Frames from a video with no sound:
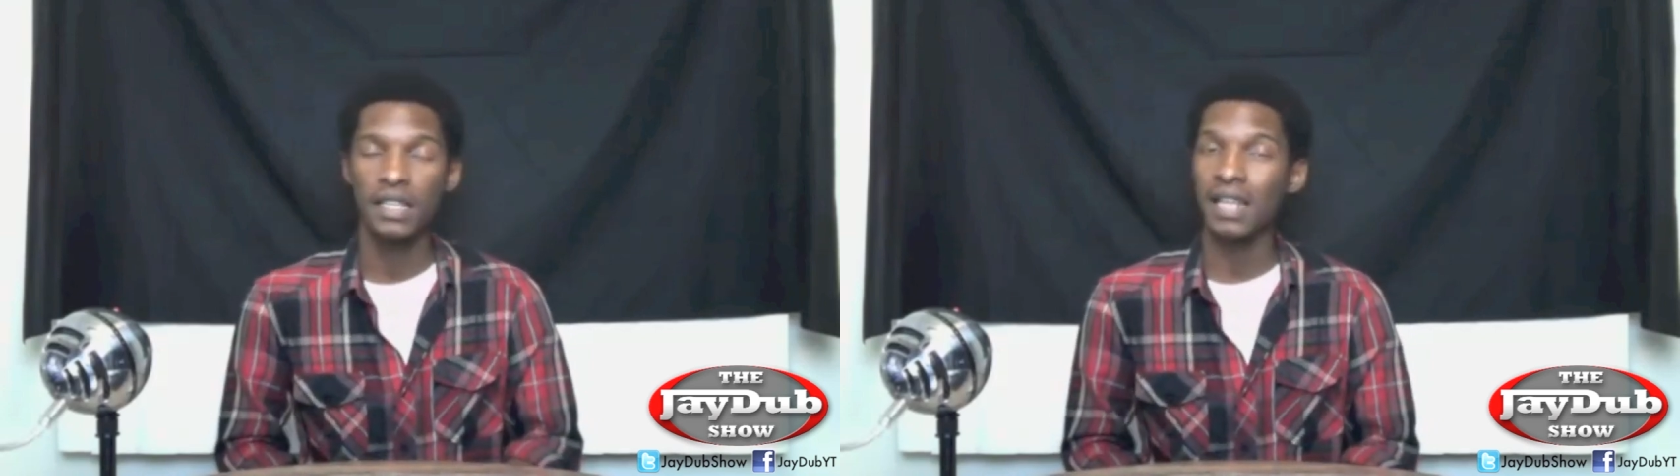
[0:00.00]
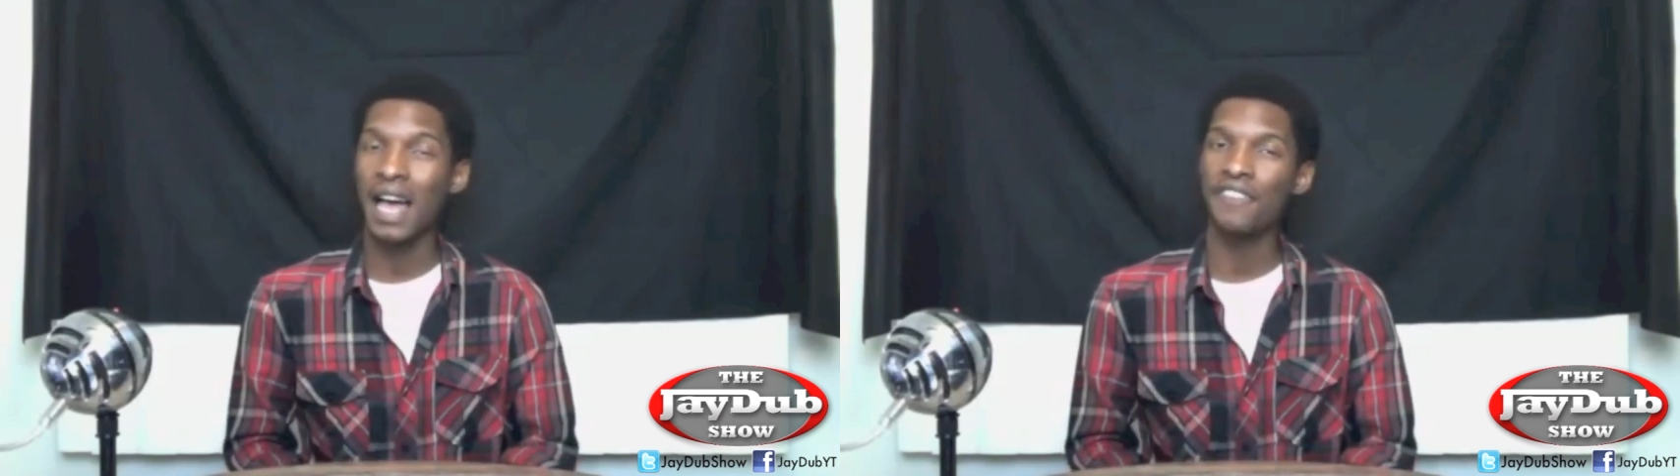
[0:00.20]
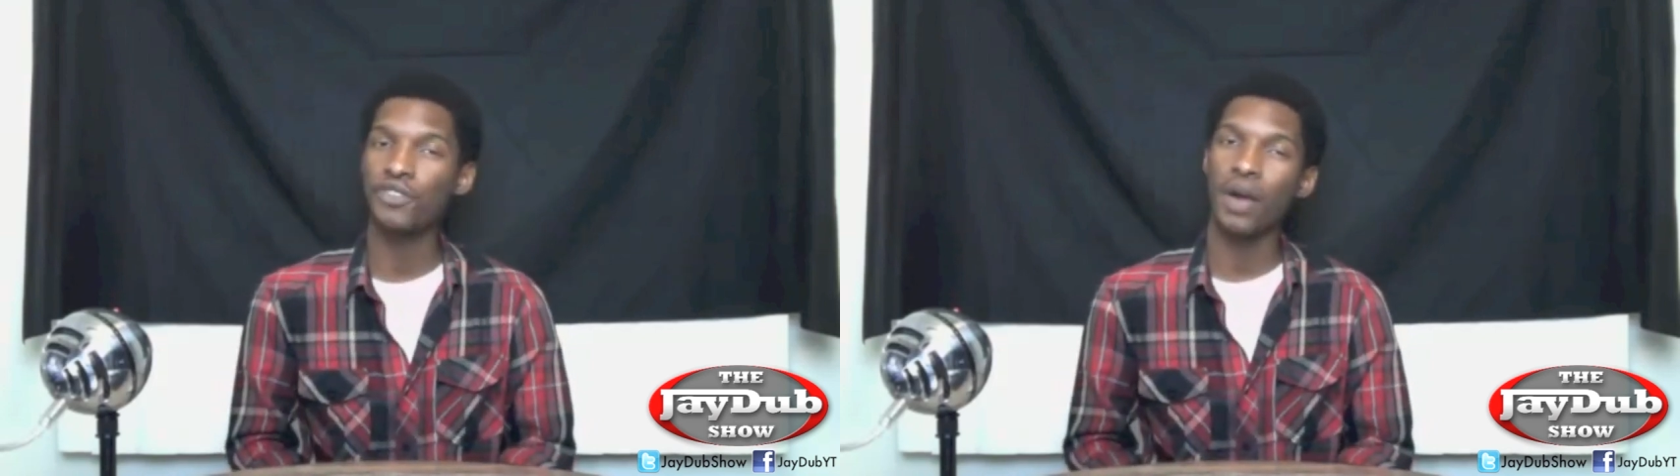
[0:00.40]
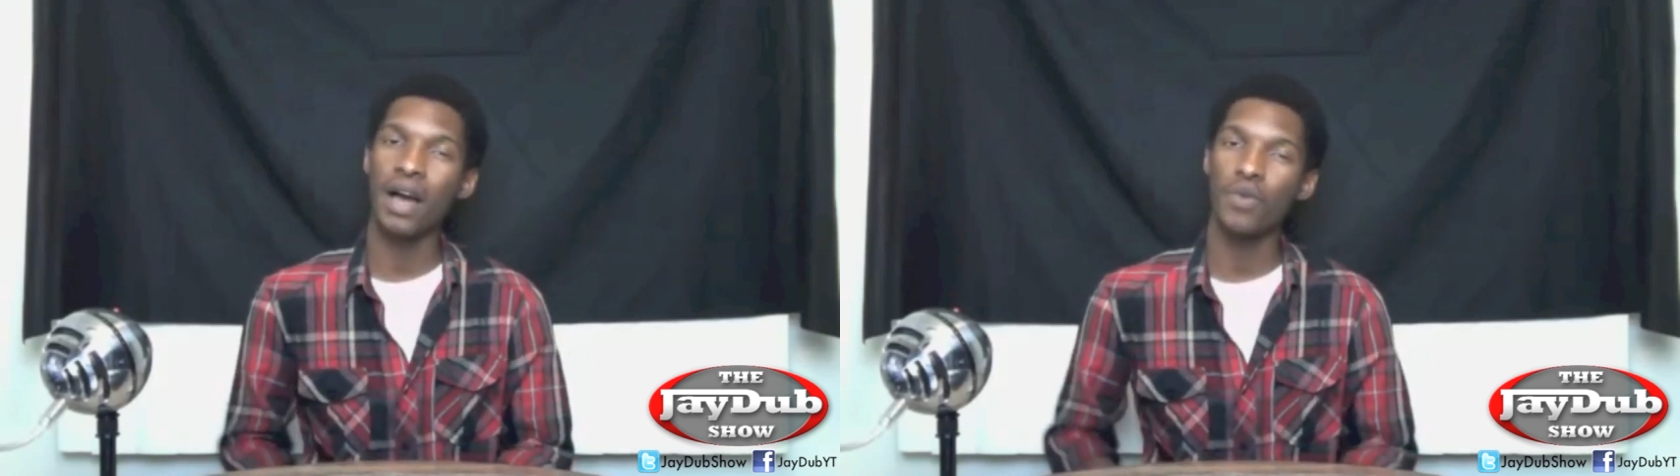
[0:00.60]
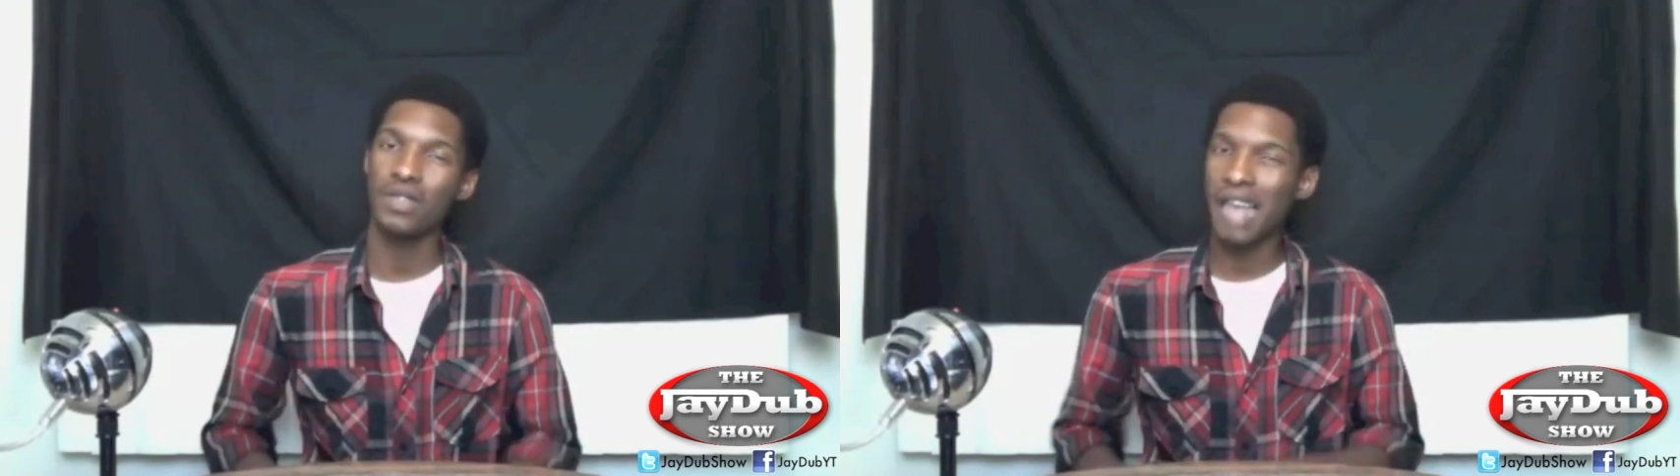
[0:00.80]
The live
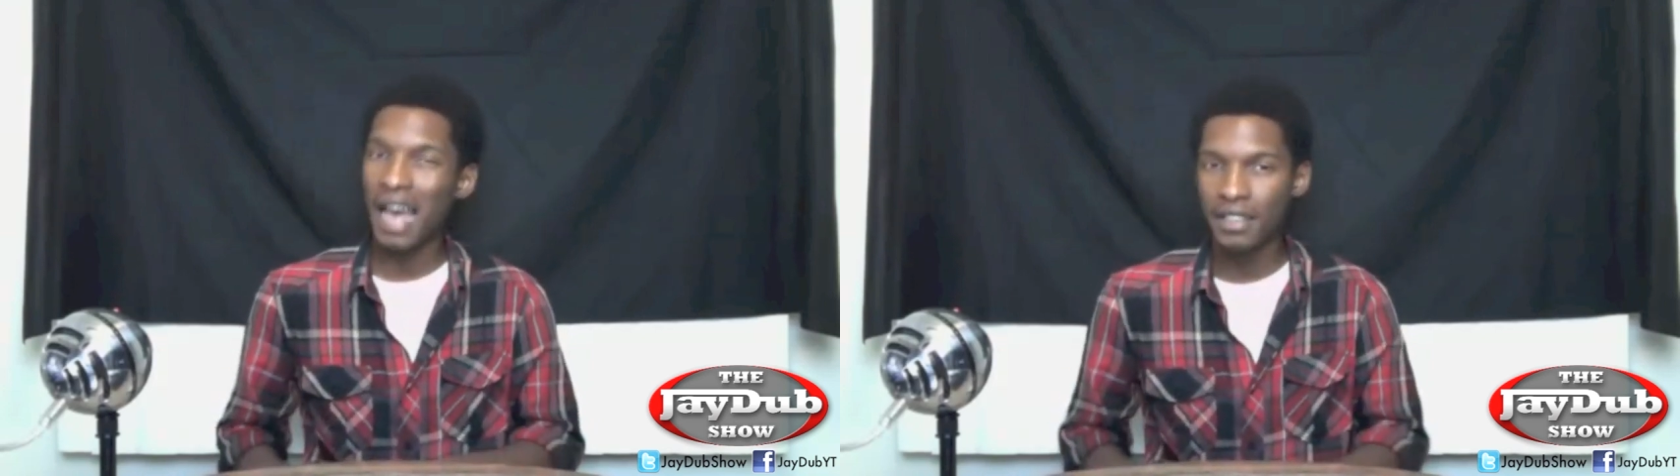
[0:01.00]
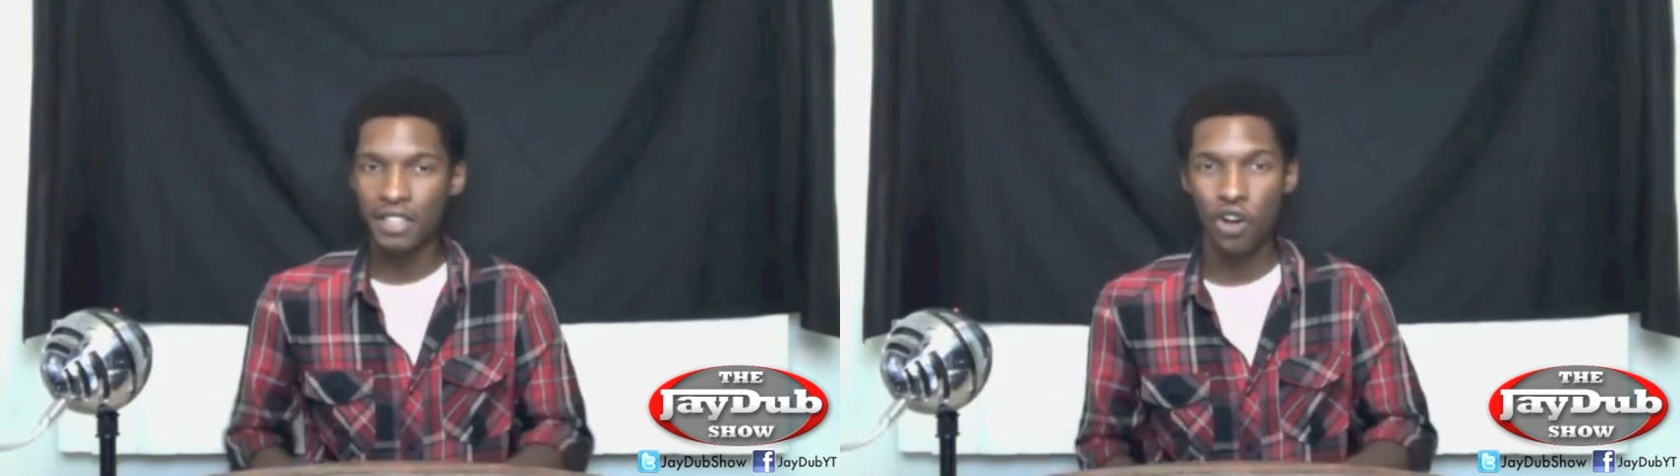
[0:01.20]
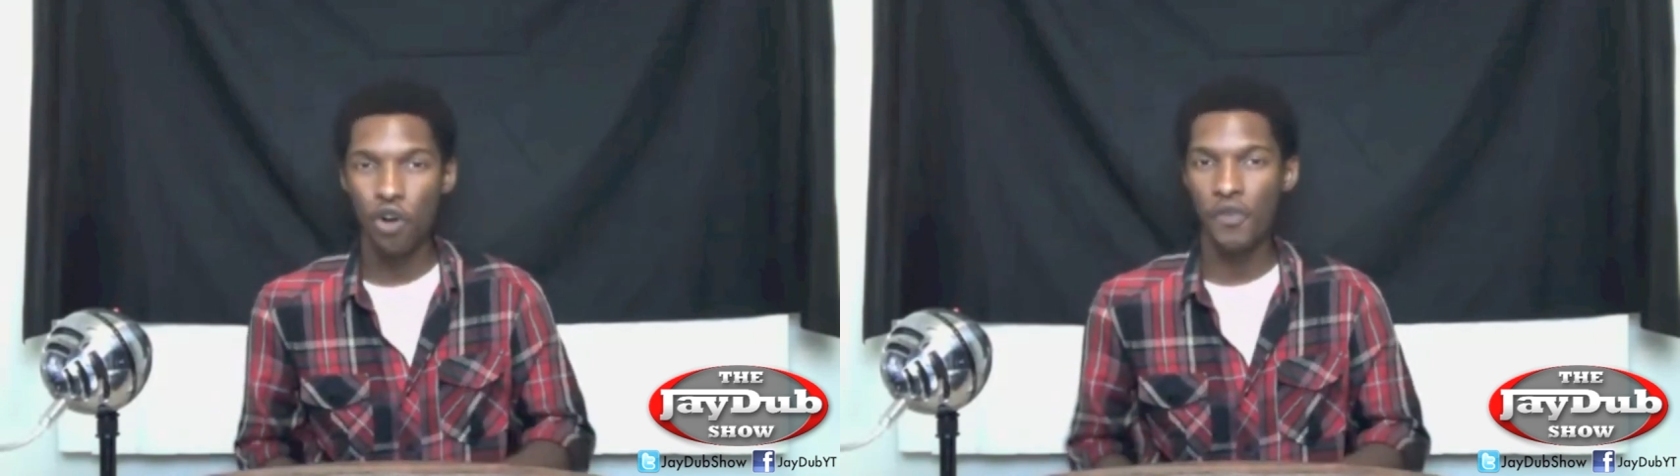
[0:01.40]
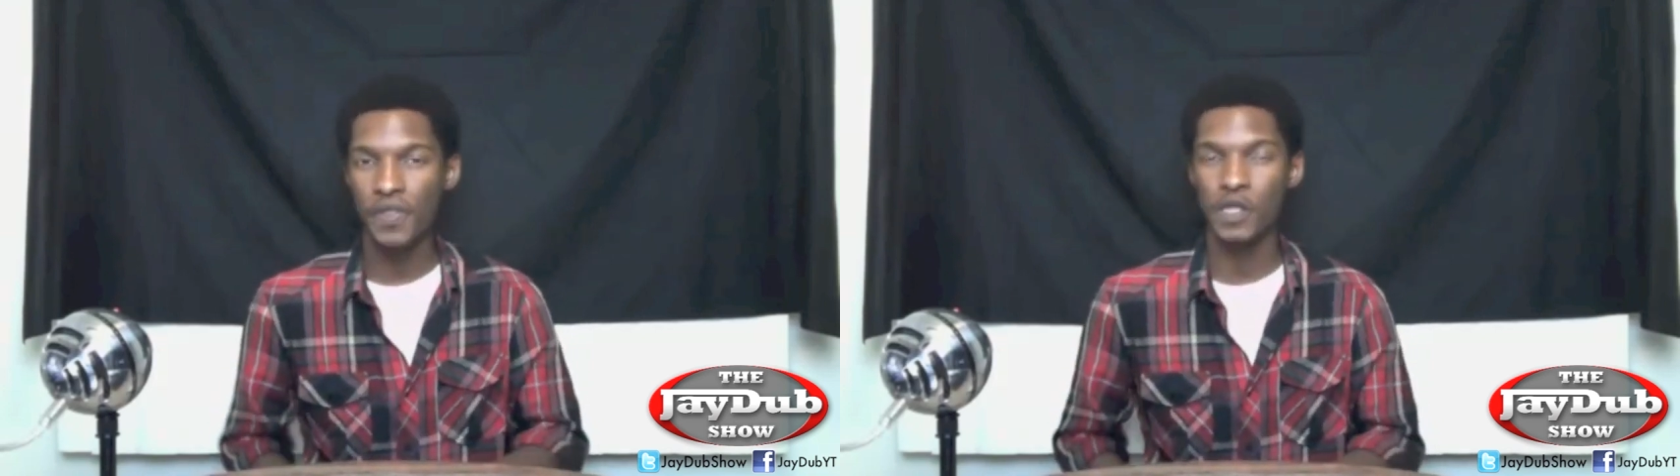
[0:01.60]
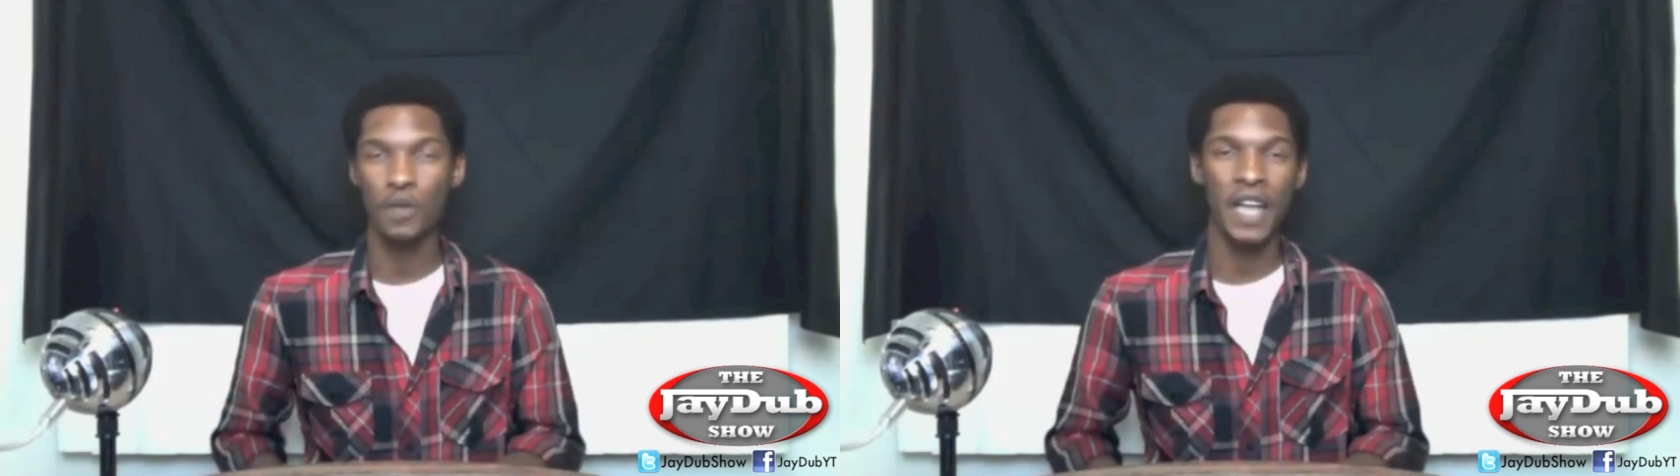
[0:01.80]
crowd was hot and cold for
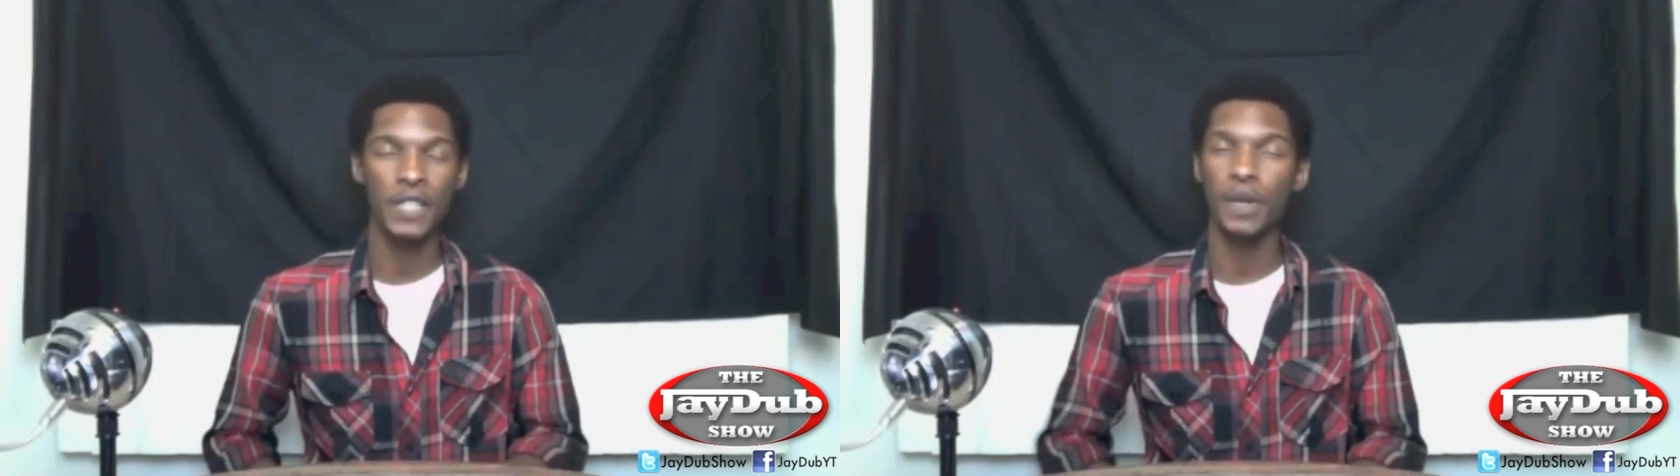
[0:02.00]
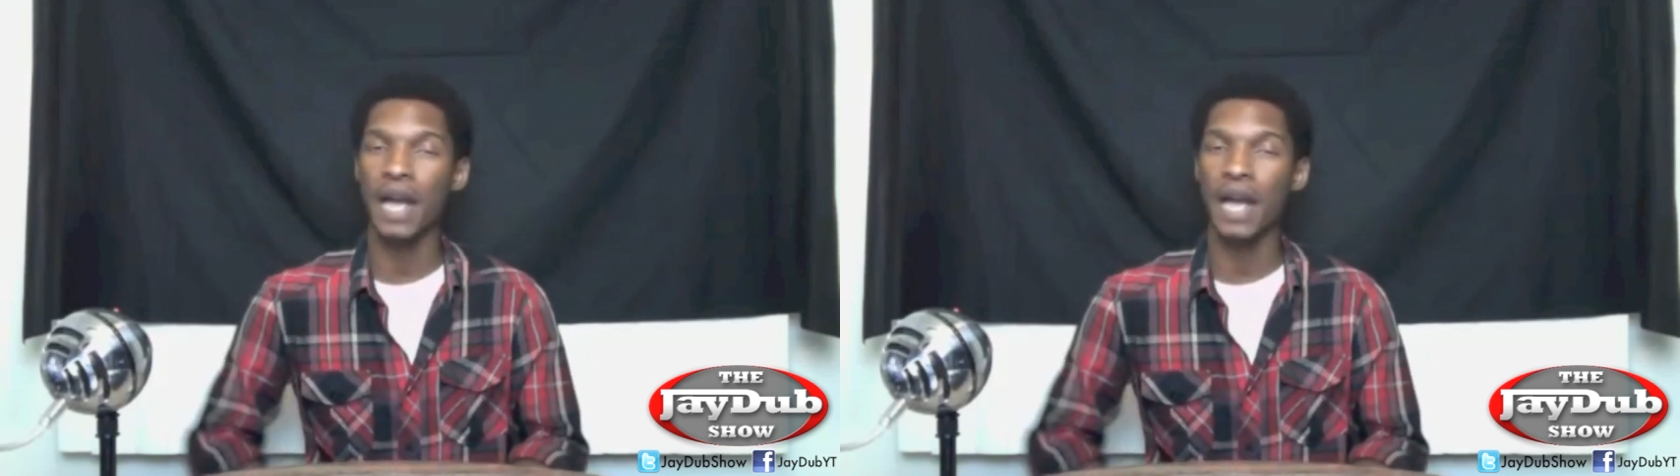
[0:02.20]
this match,